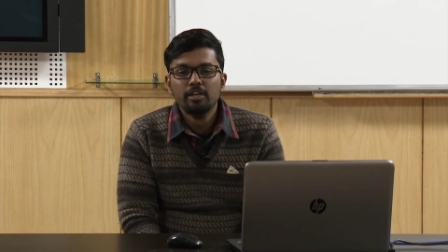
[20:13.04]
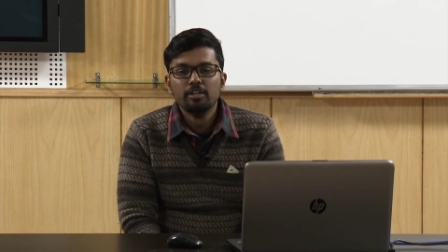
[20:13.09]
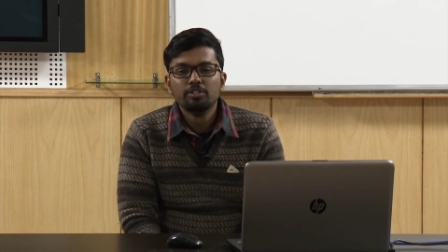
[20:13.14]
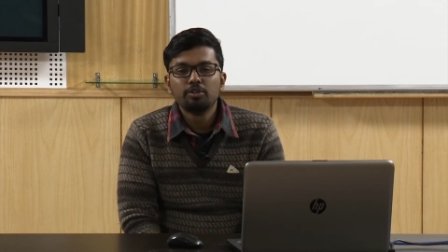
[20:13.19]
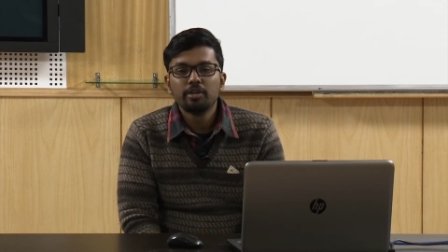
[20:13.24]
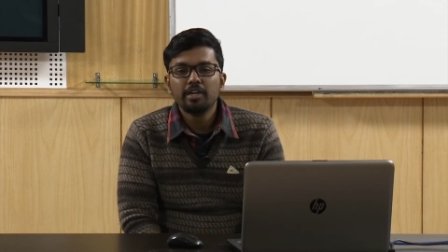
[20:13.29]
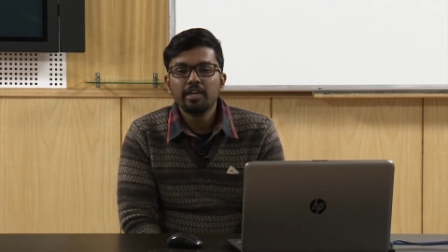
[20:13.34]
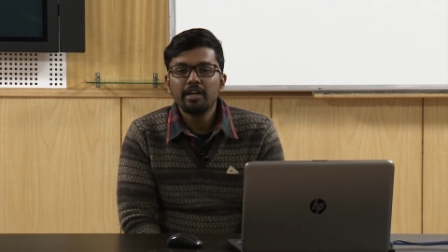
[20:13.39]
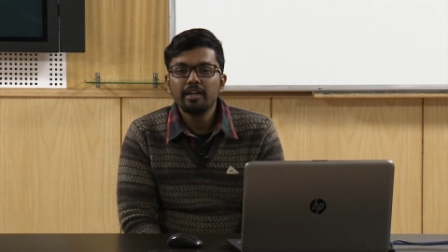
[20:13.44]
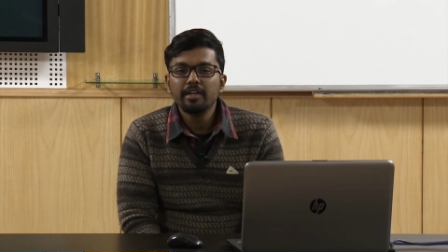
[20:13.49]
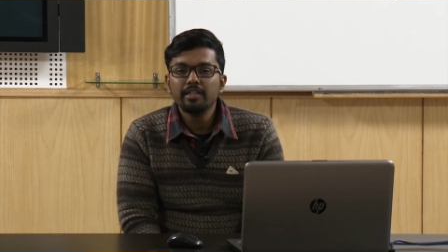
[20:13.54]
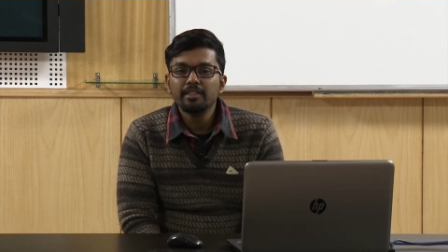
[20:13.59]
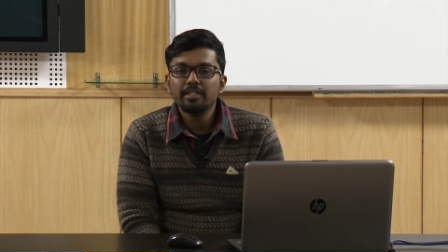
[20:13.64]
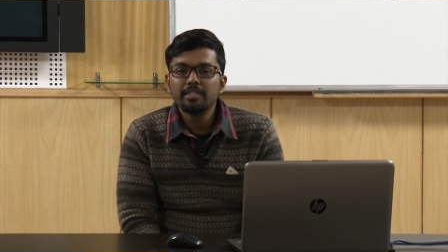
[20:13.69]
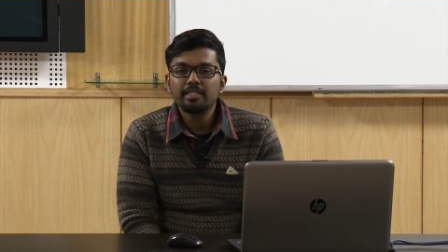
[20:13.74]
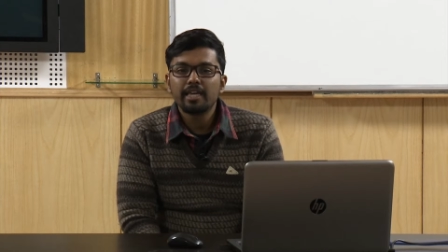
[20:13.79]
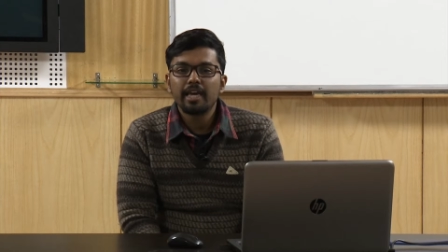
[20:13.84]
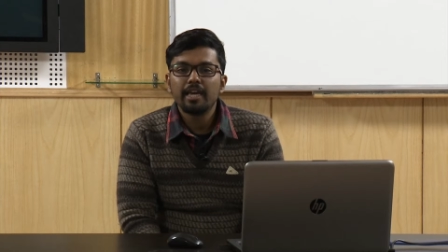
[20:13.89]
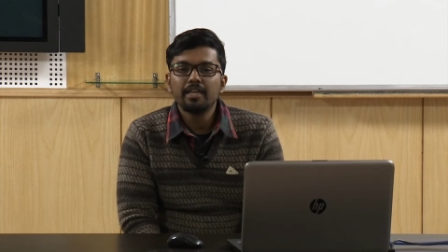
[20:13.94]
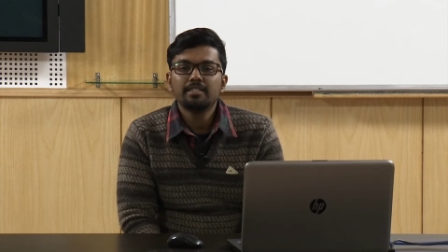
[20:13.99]
So here in
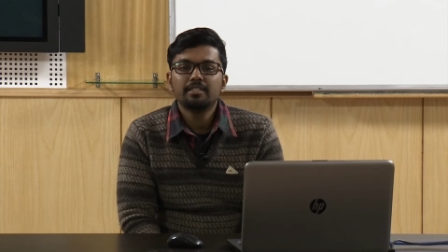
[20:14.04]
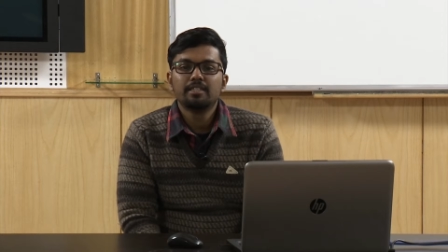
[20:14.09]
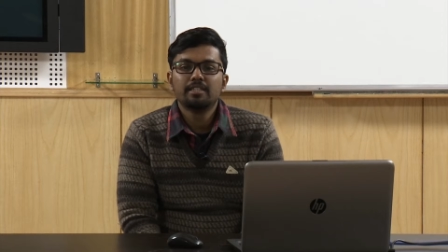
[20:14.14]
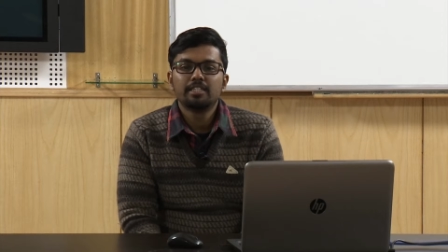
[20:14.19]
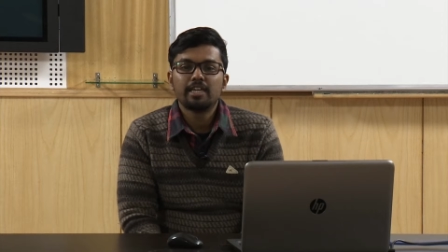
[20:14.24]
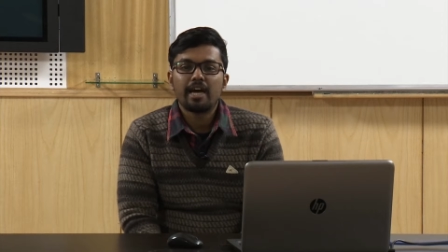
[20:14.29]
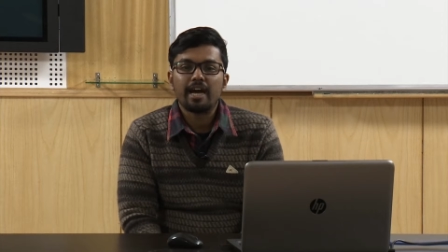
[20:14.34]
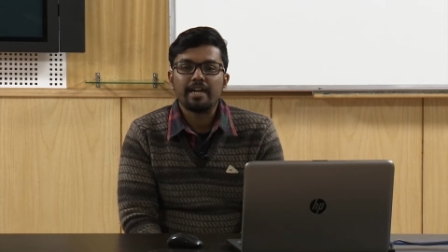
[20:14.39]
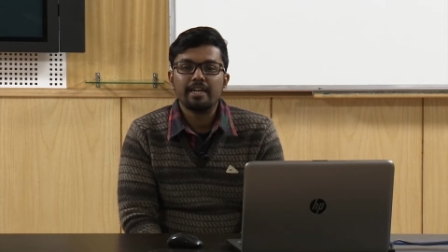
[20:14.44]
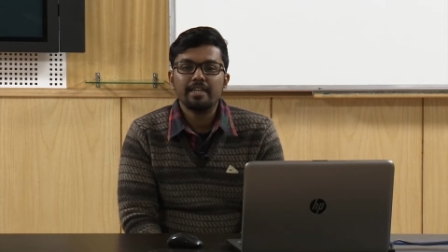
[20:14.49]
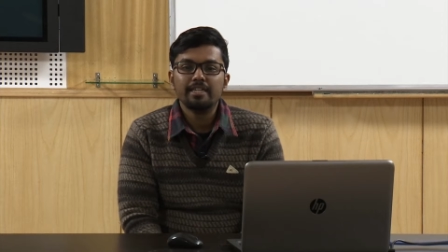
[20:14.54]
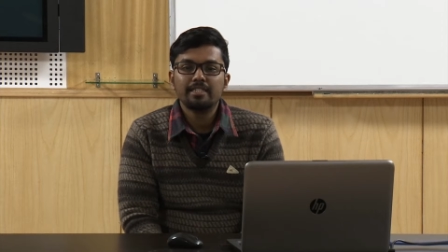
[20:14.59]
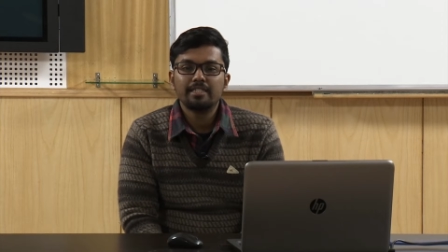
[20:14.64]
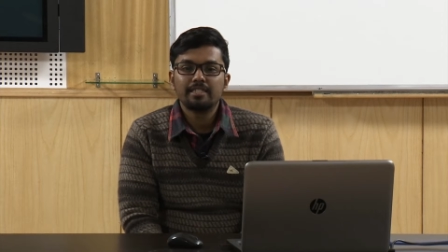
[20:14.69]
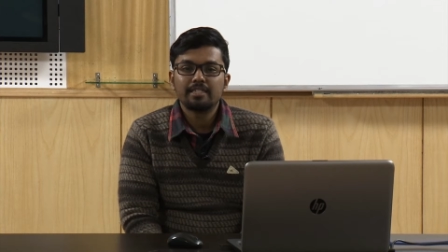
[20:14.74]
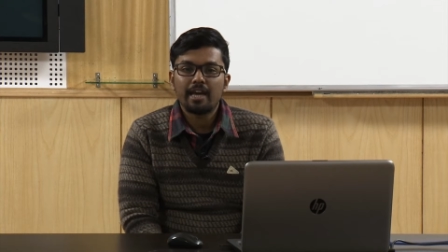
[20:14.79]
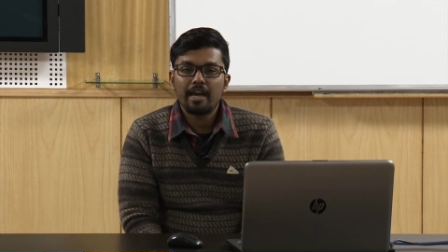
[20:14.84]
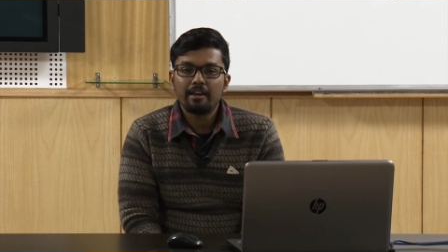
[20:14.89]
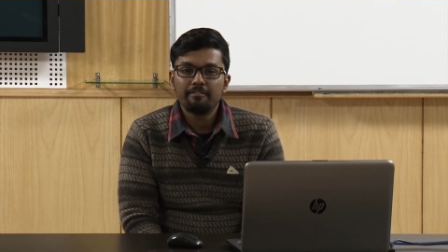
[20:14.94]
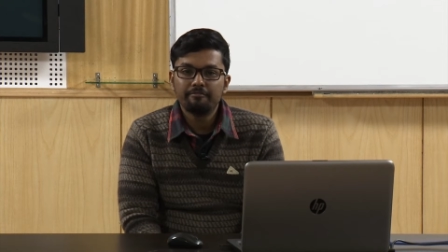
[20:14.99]
this case, the Chinese
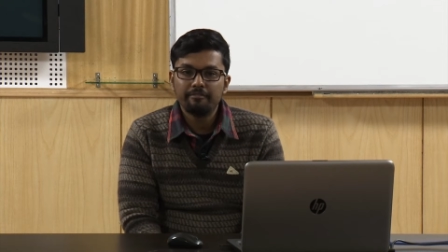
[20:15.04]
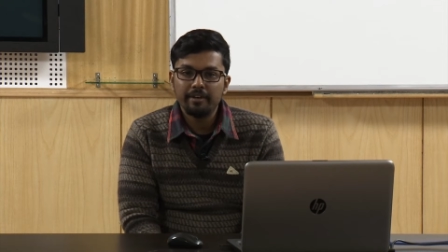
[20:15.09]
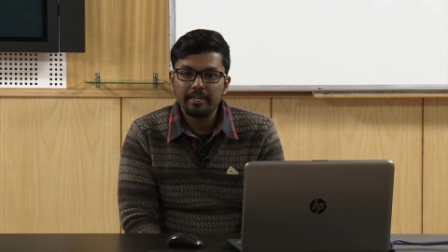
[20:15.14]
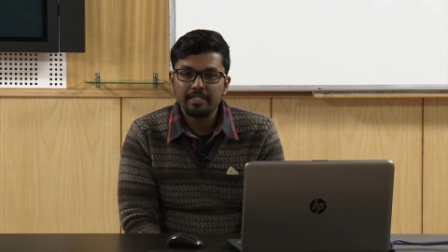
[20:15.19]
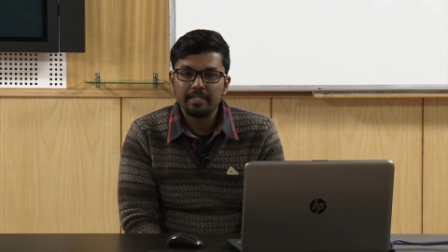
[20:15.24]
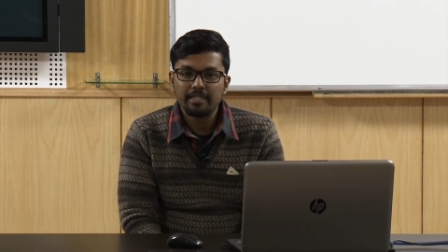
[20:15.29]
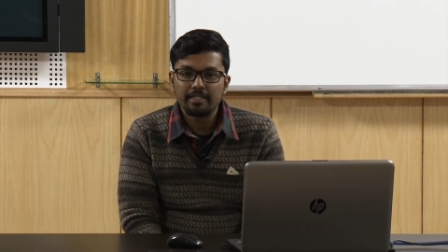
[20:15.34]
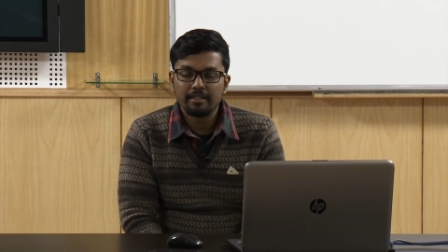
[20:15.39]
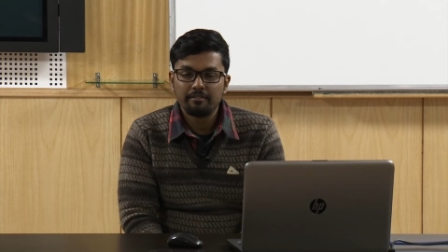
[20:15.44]
typefaces,